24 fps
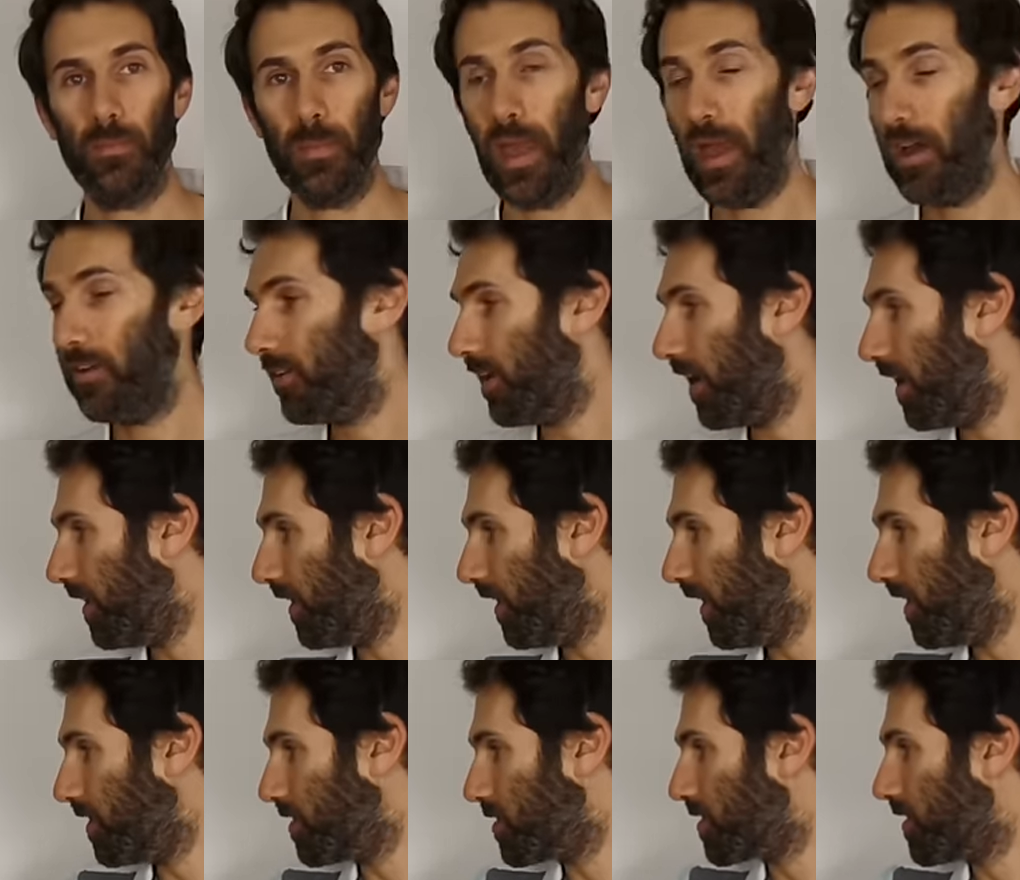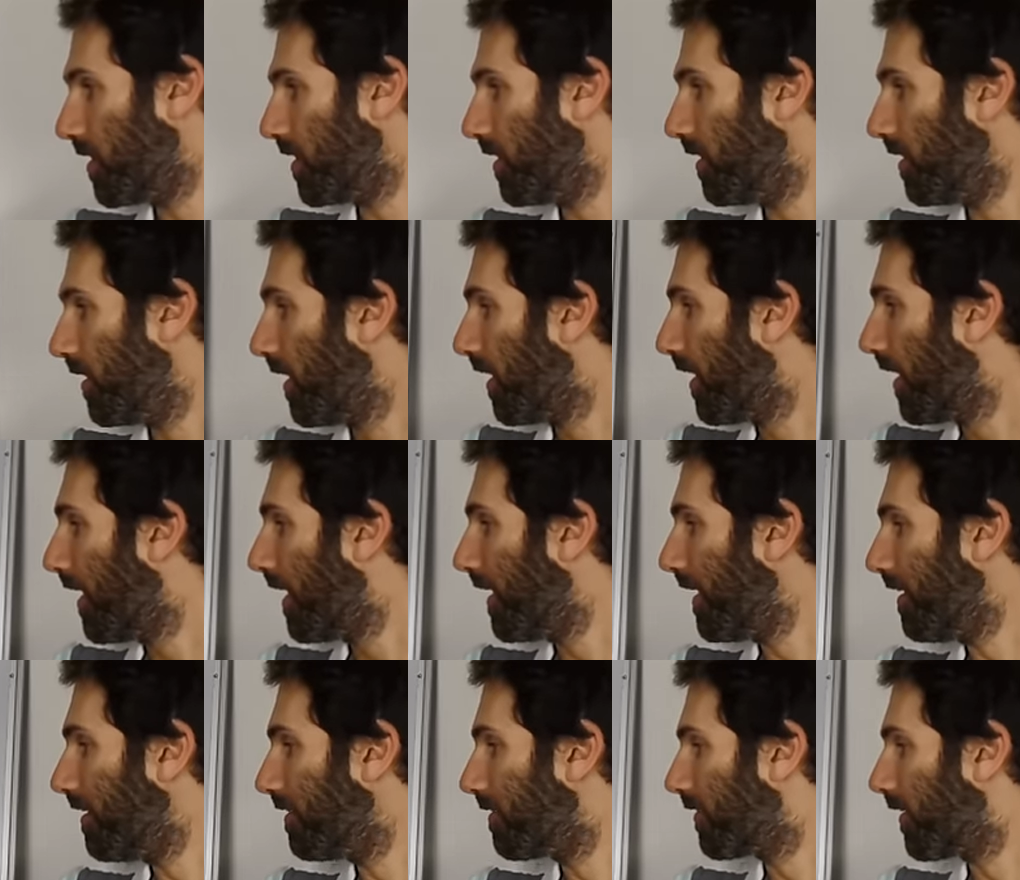from How to ADHD,
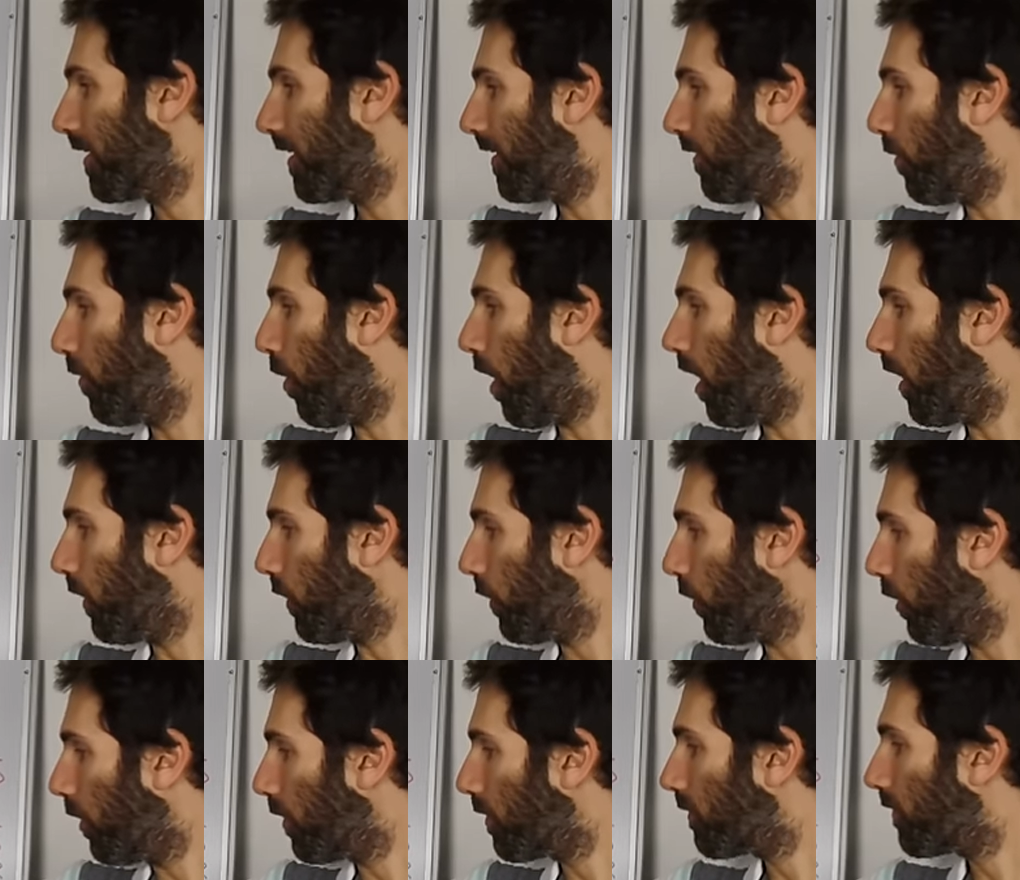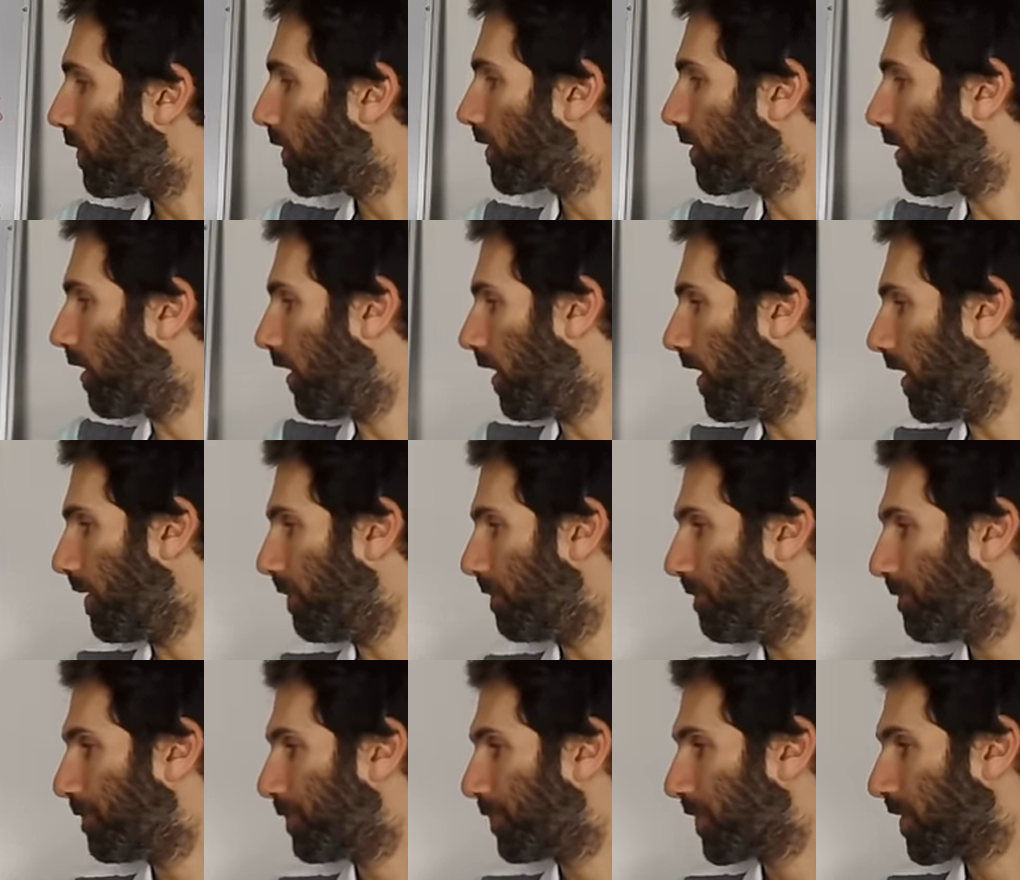is that a lot of the
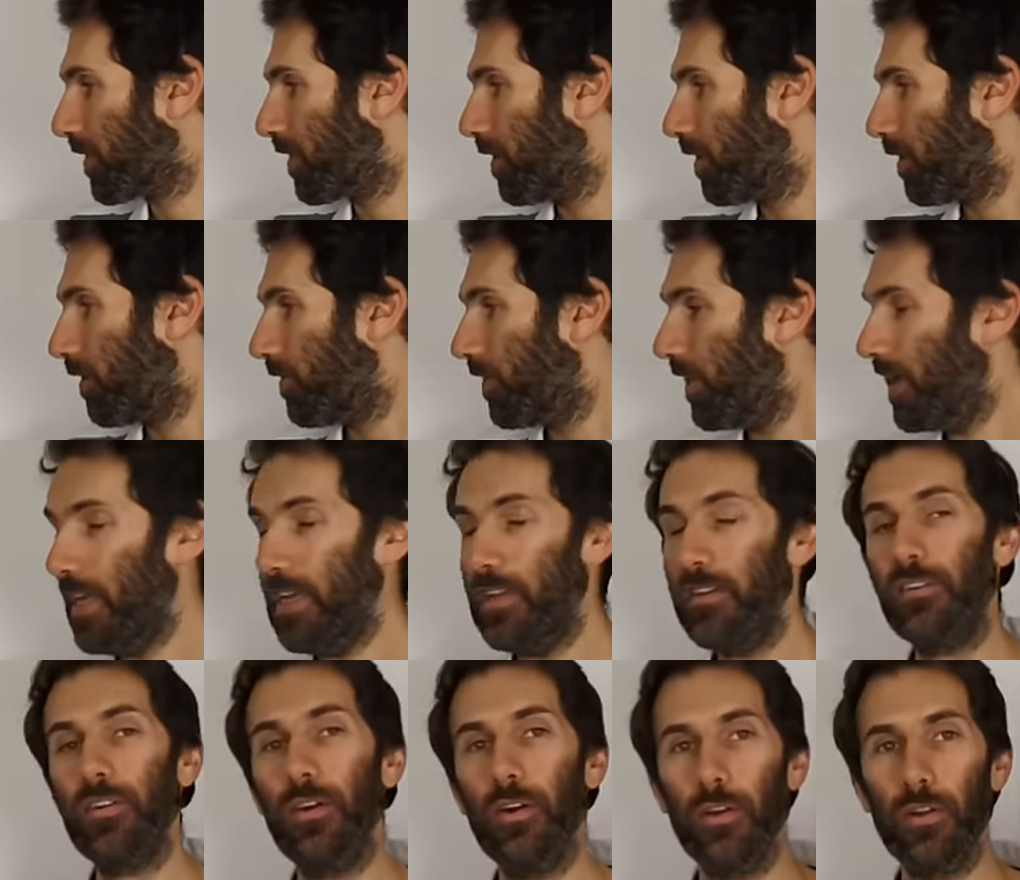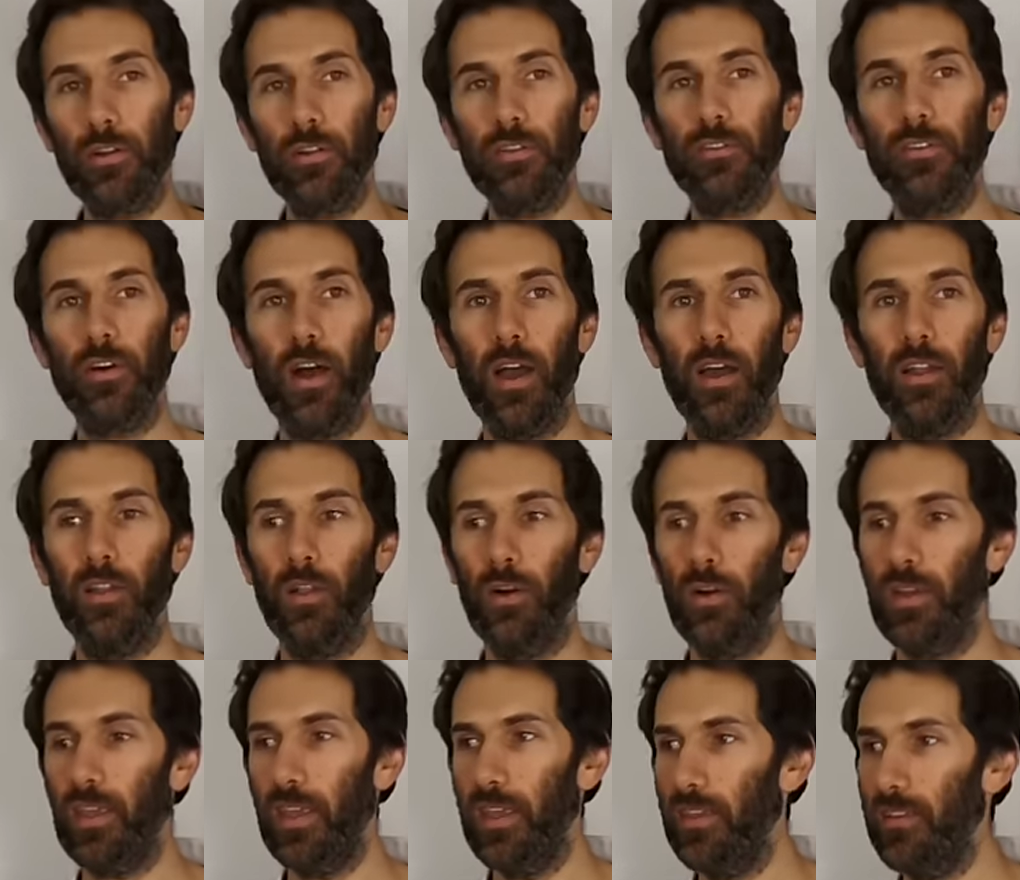time the internal
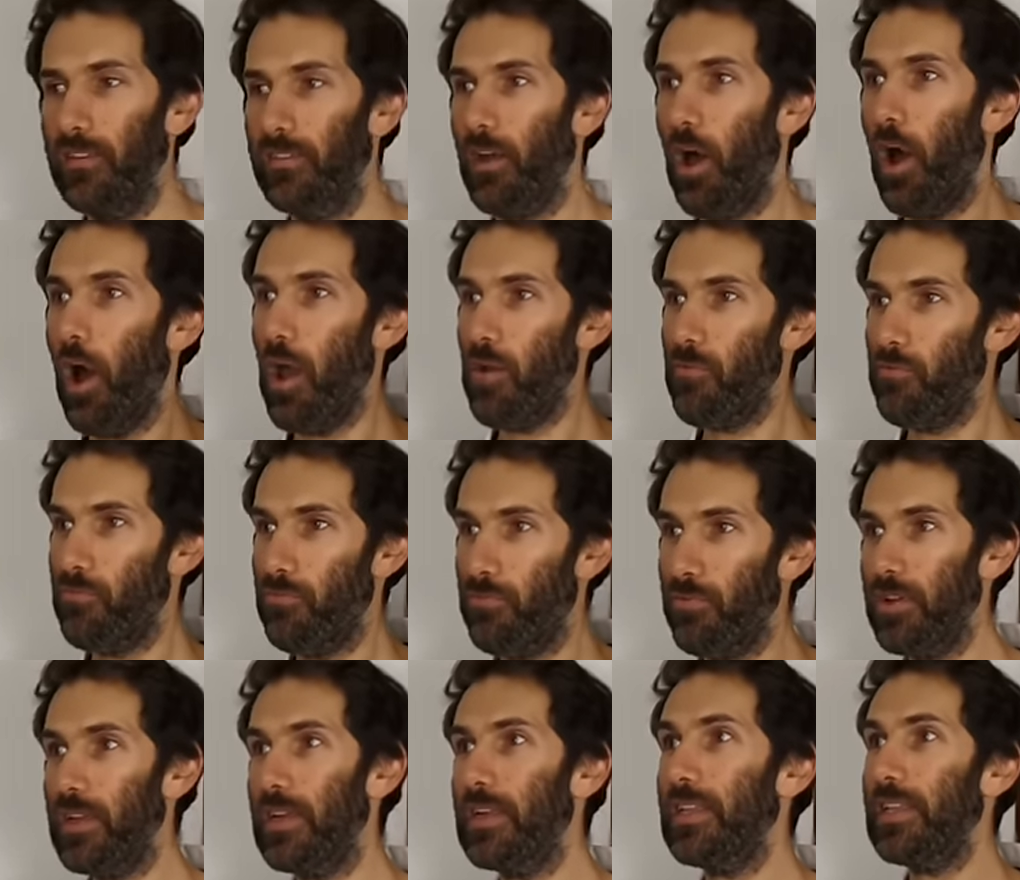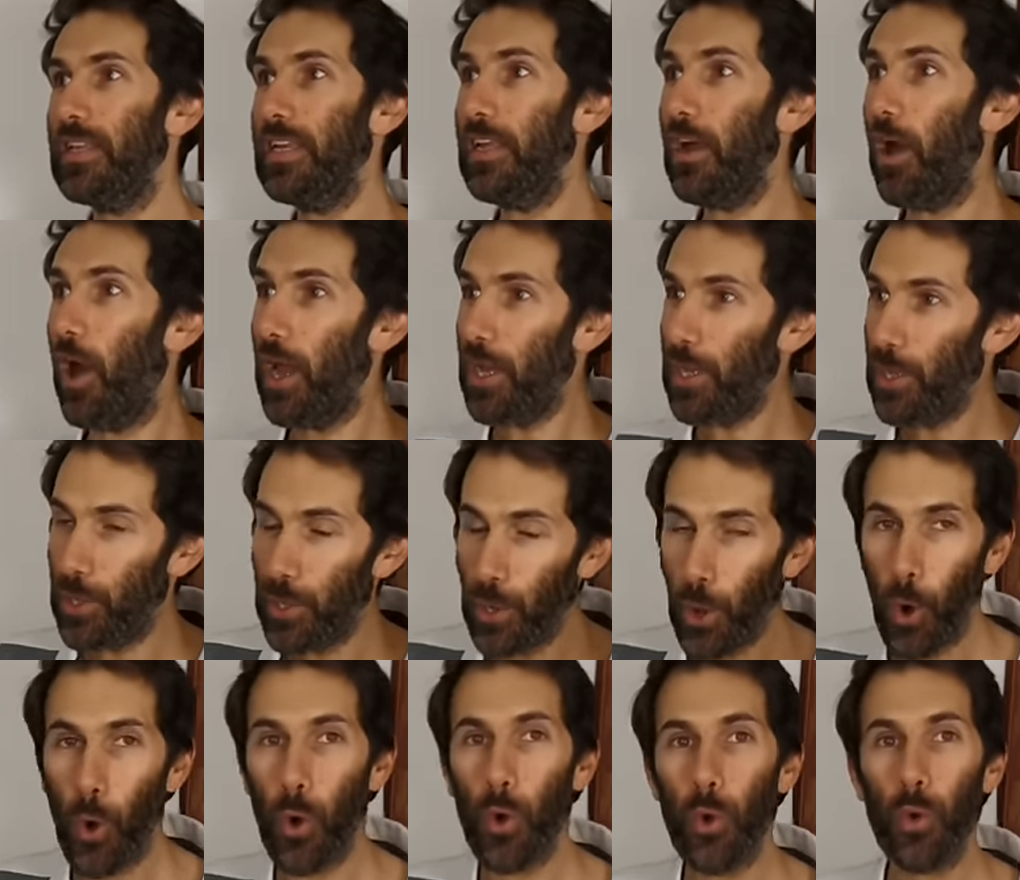dialogue is I really, I
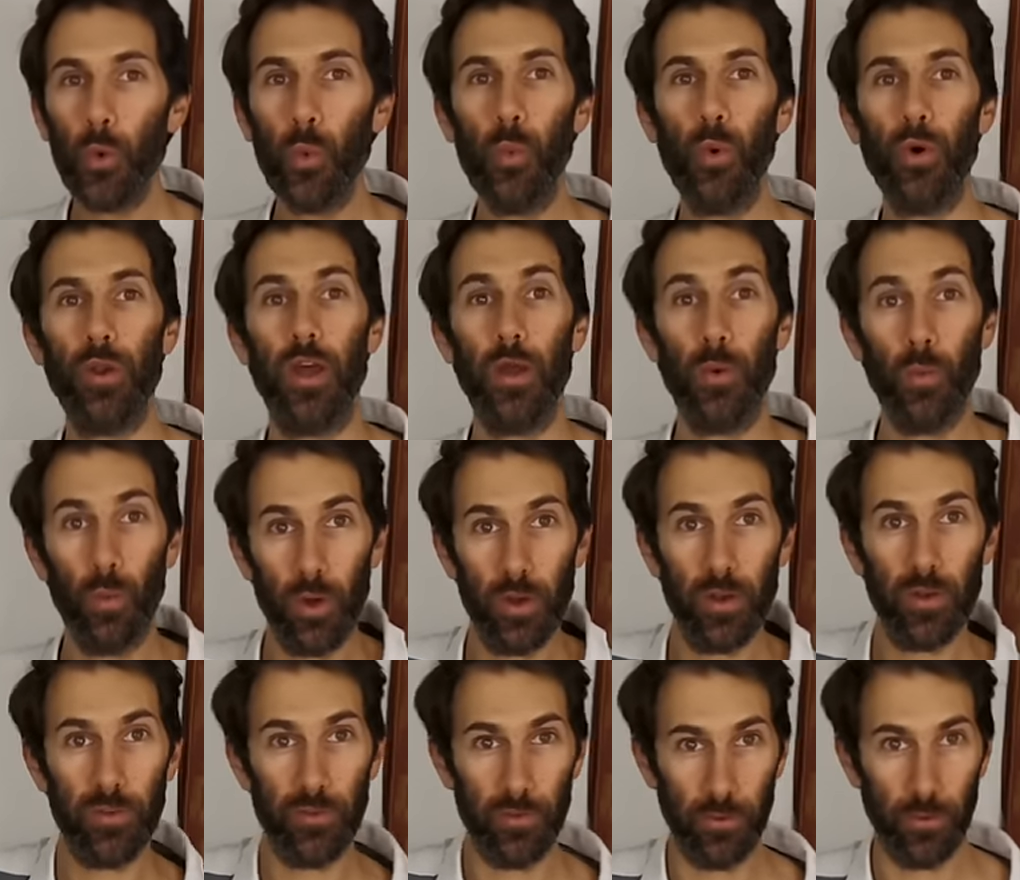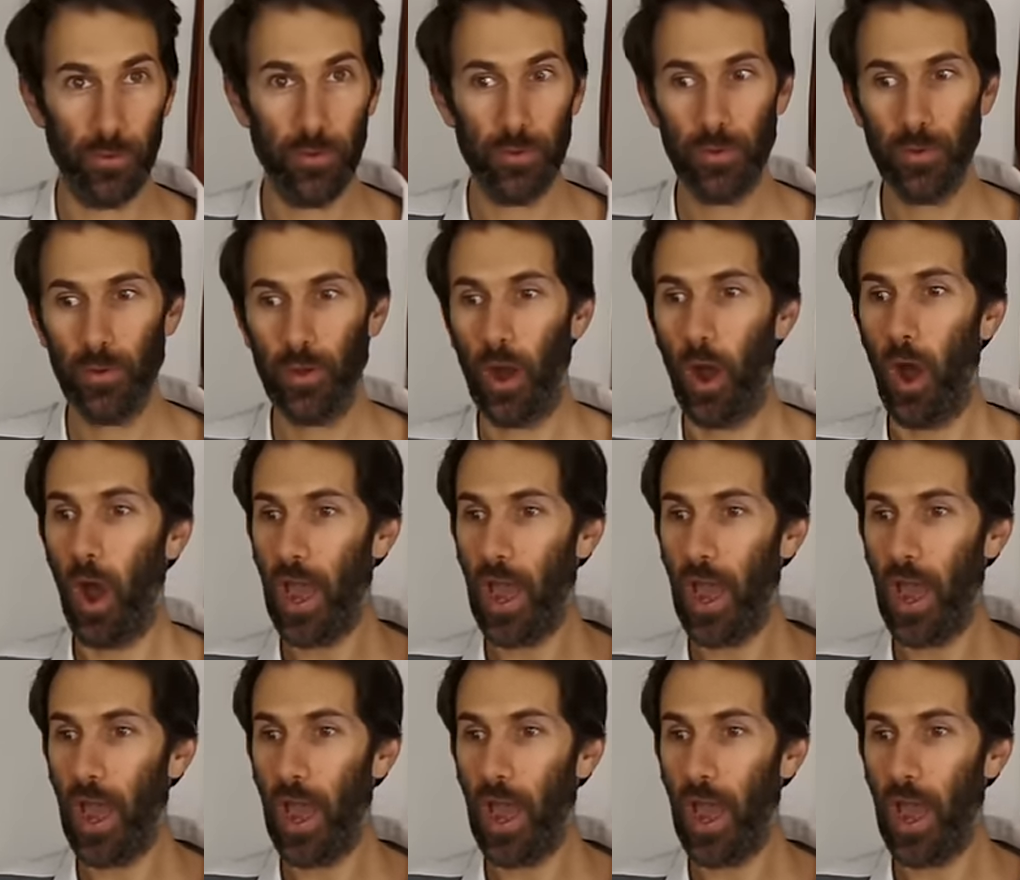know what I want to do,